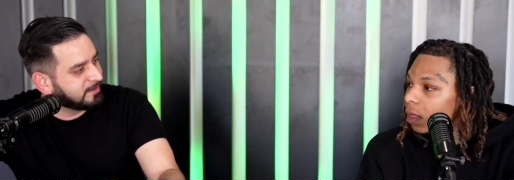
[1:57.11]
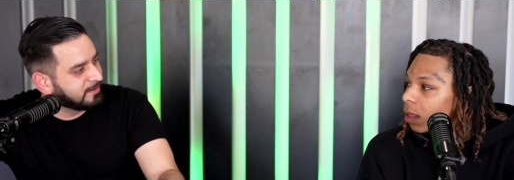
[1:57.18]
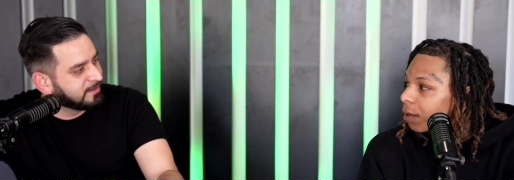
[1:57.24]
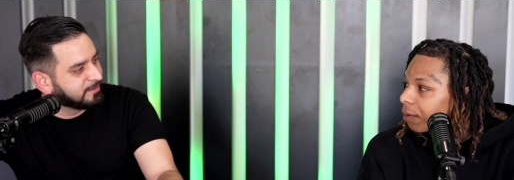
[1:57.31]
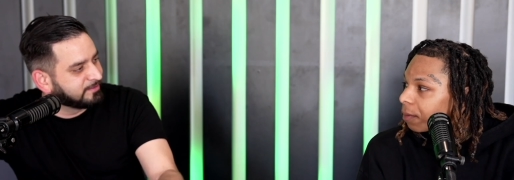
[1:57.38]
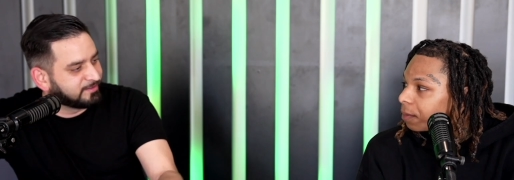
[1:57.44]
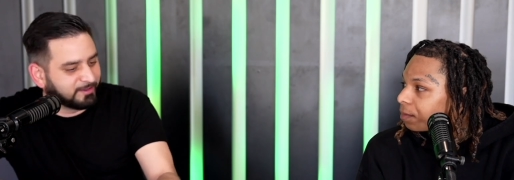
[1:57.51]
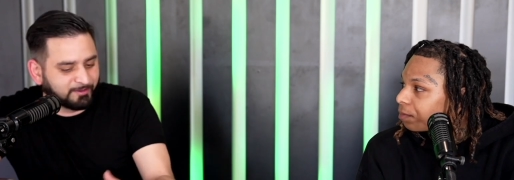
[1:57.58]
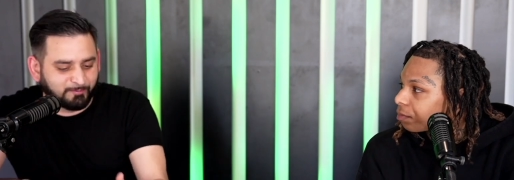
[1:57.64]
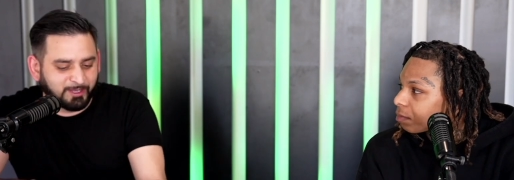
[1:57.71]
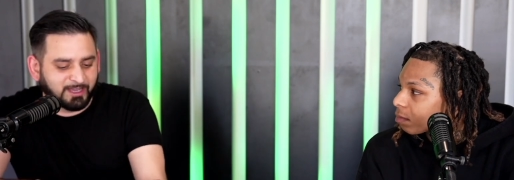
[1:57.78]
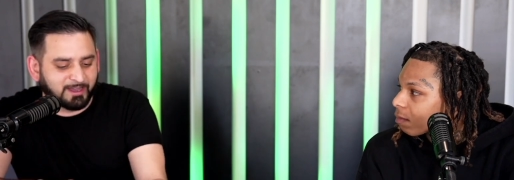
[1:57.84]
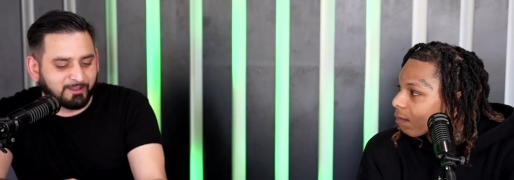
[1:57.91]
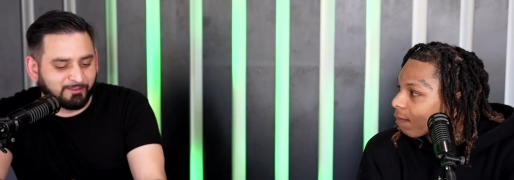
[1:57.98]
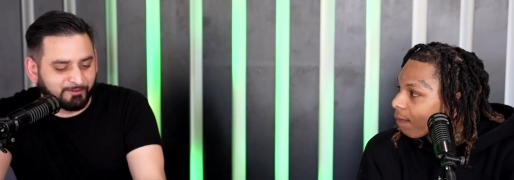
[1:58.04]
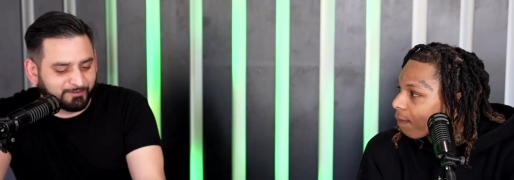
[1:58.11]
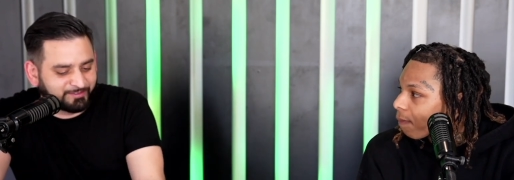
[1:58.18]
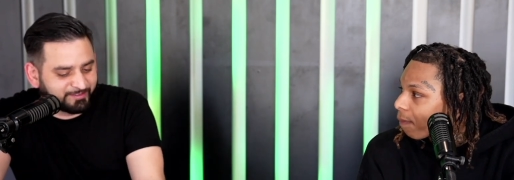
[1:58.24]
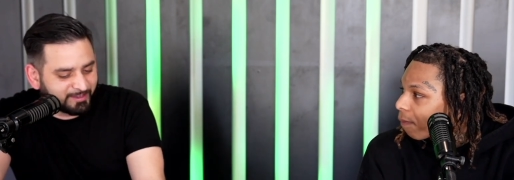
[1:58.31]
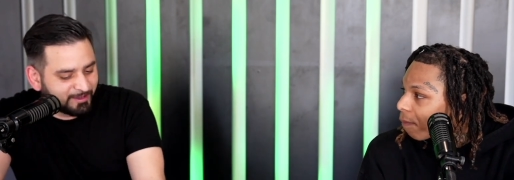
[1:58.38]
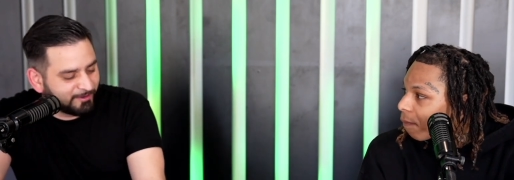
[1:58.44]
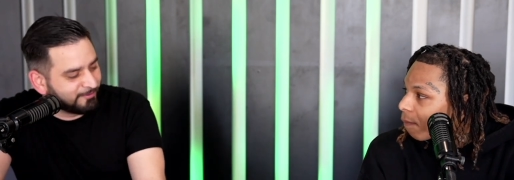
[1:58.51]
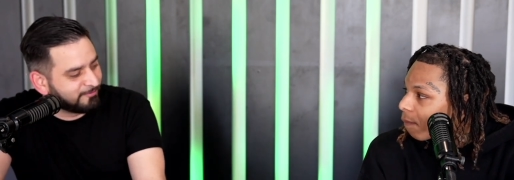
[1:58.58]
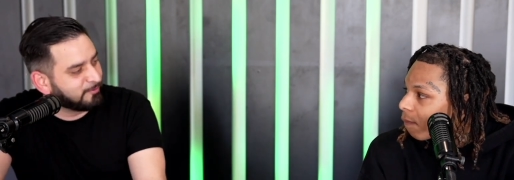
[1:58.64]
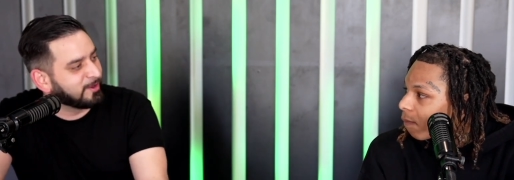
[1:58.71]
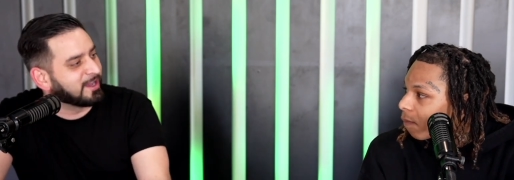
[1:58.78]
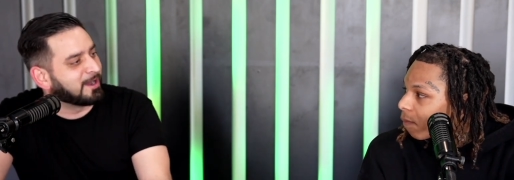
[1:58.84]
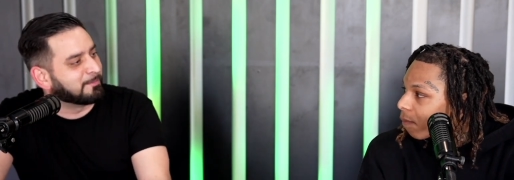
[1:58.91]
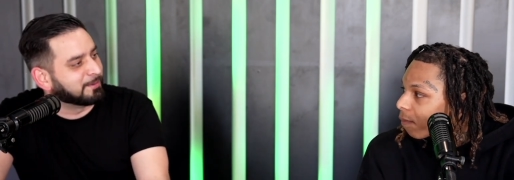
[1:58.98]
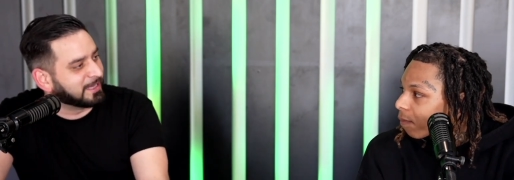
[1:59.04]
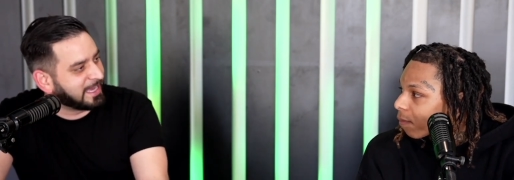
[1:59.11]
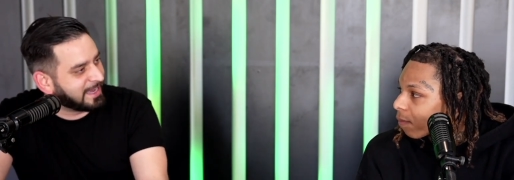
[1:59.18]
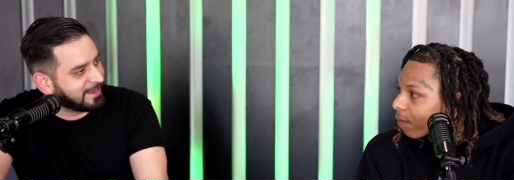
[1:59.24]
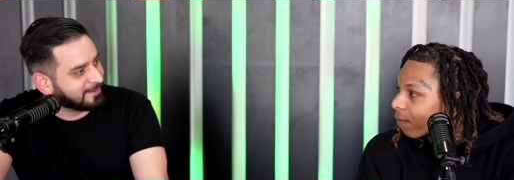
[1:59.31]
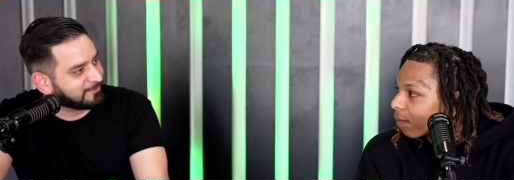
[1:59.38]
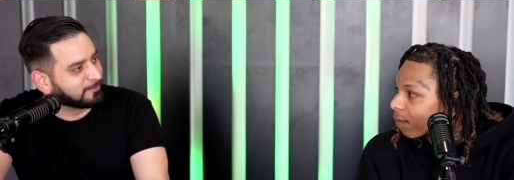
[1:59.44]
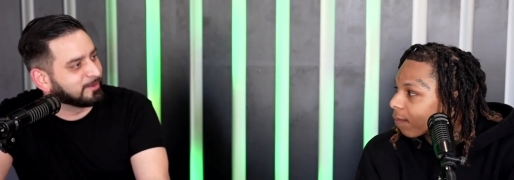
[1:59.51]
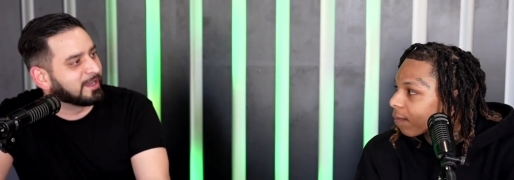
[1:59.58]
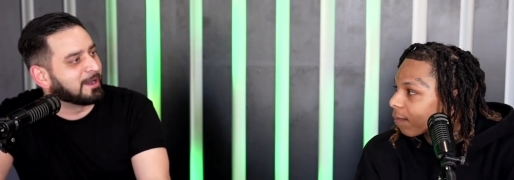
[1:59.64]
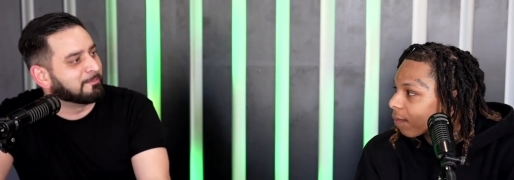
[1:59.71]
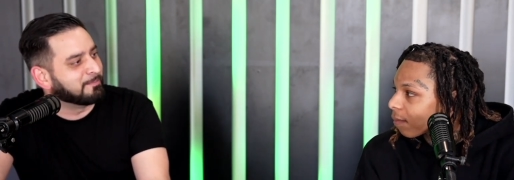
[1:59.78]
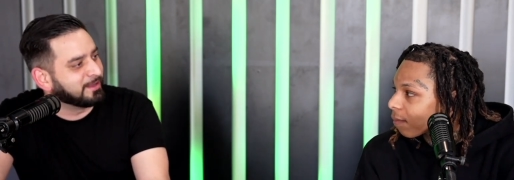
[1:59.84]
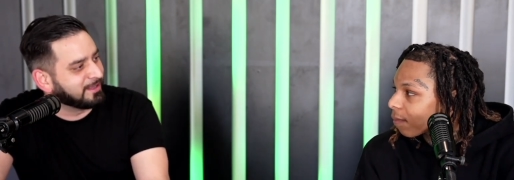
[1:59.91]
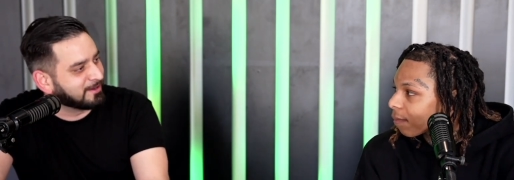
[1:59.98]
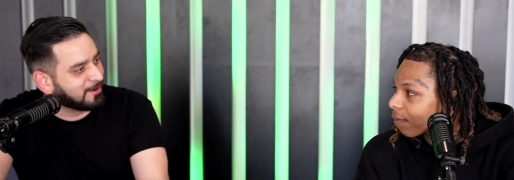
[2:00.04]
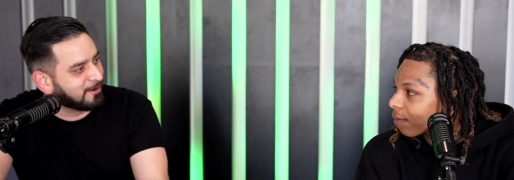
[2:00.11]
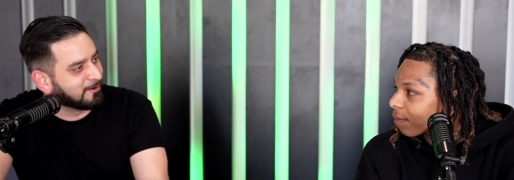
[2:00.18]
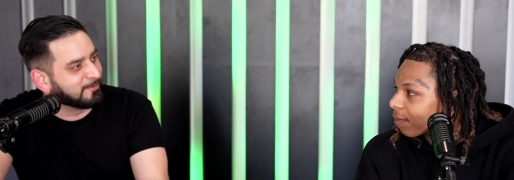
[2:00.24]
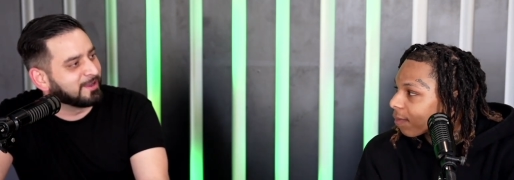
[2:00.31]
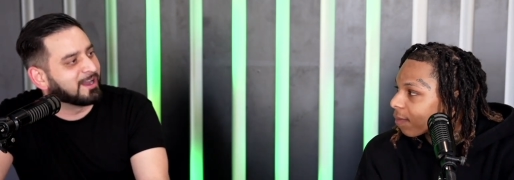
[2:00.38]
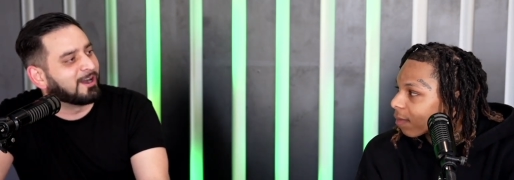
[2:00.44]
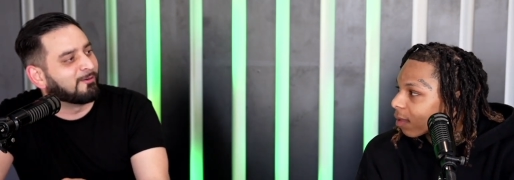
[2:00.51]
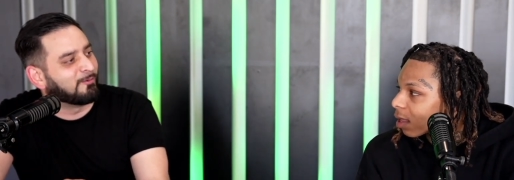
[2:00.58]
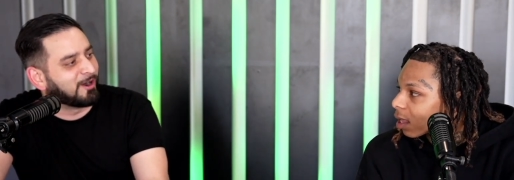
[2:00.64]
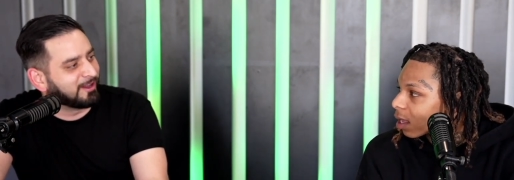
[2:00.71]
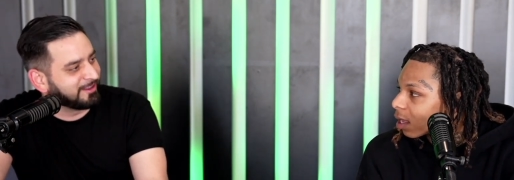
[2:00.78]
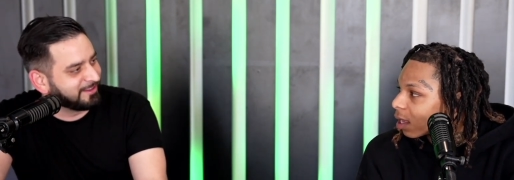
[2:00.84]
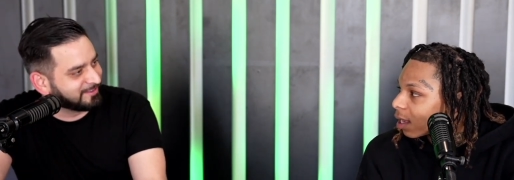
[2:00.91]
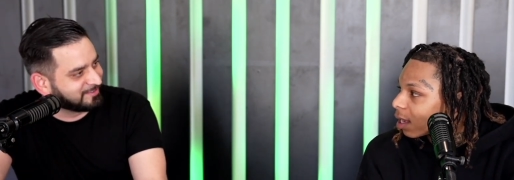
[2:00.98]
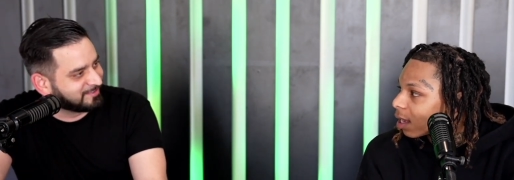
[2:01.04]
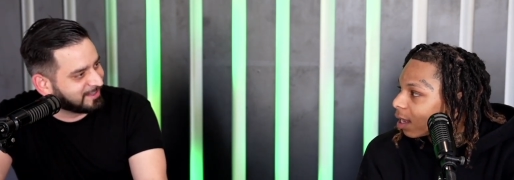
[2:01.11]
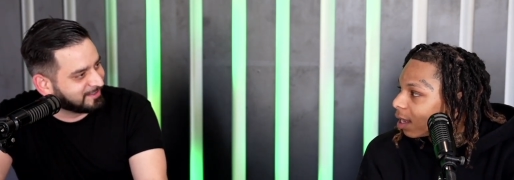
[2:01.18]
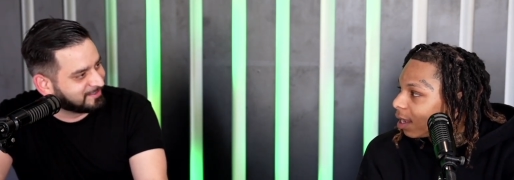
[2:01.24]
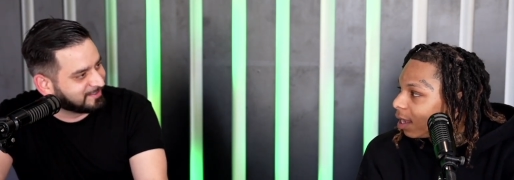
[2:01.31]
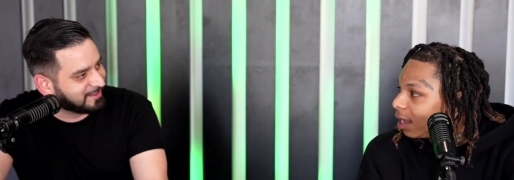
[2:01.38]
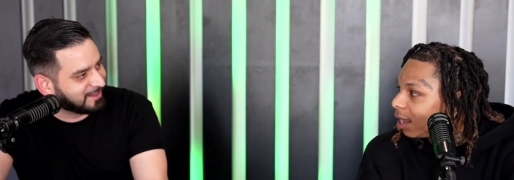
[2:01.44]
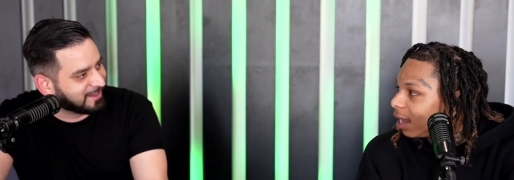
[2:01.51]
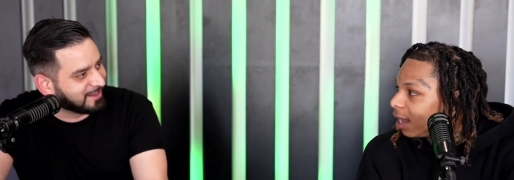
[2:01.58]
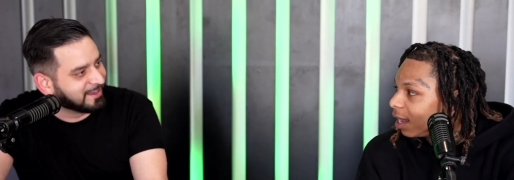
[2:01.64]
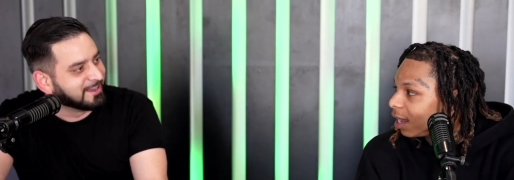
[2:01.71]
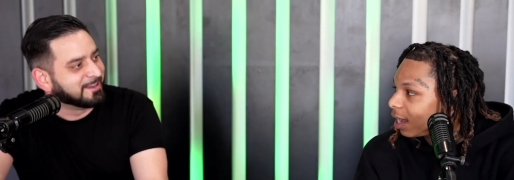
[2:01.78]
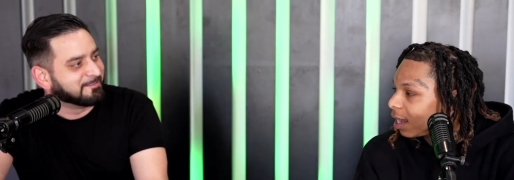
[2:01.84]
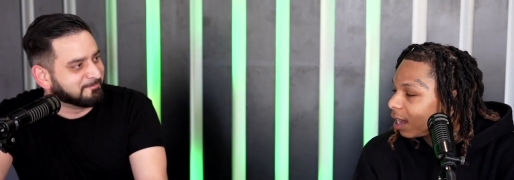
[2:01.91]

Speaker 1: So we got yourself, we got Blxst, we got Bino, we got Wallie the Sensei, yeah.